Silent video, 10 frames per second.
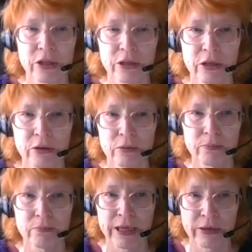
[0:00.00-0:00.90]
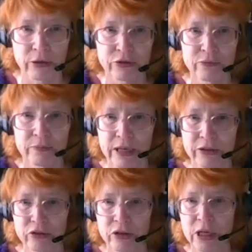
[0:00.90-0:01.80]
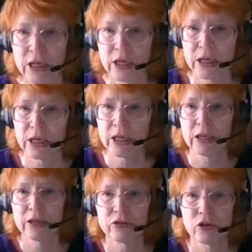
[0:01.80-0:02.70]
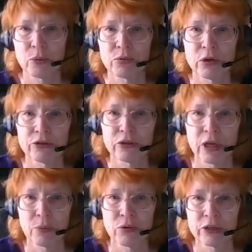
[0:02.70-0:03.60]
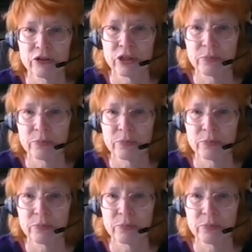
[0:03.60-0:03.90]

that you may not have met is operating